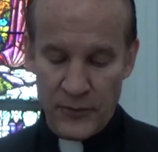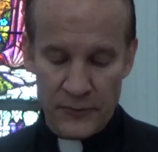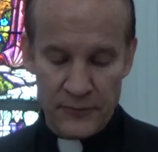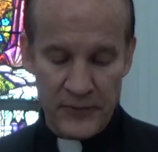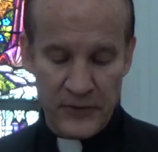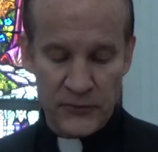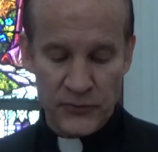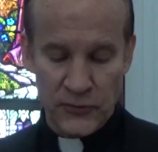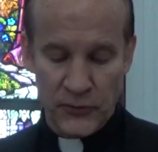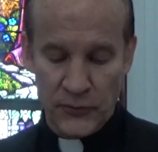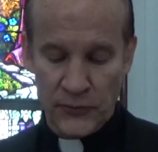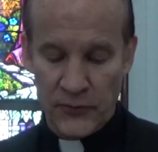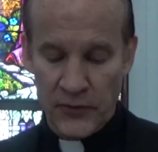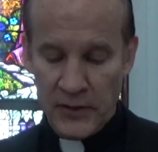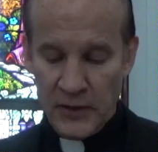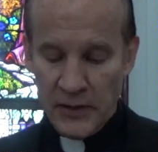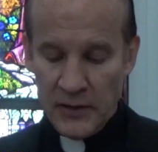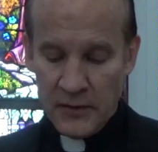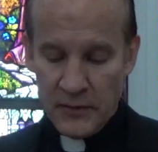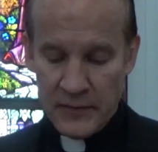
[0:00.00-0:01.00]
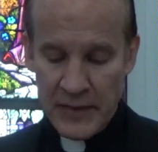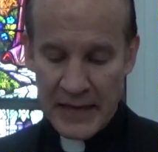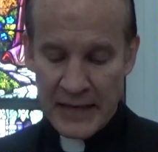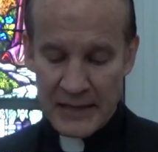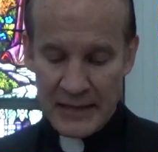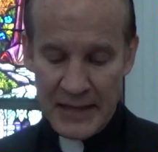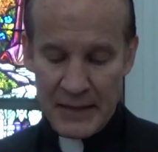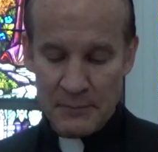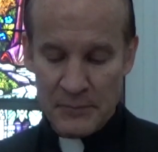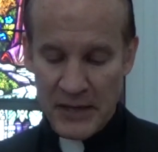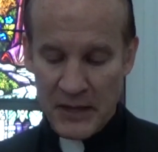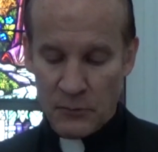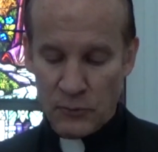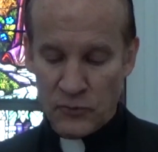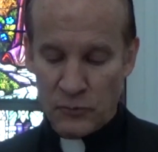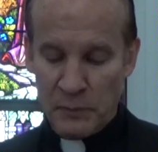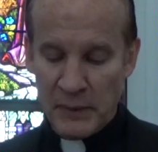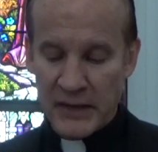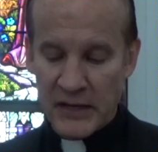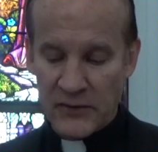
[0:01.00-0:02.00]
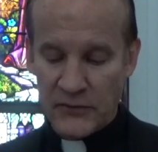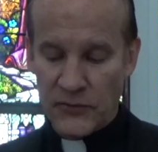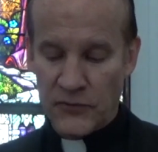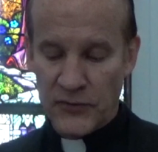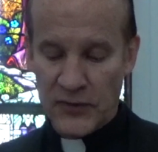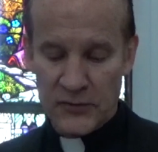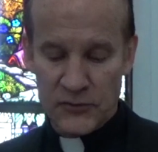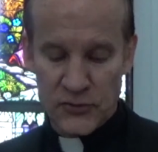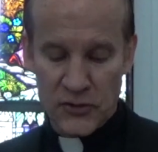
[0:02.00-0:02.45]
officials, they claim that it was because of St.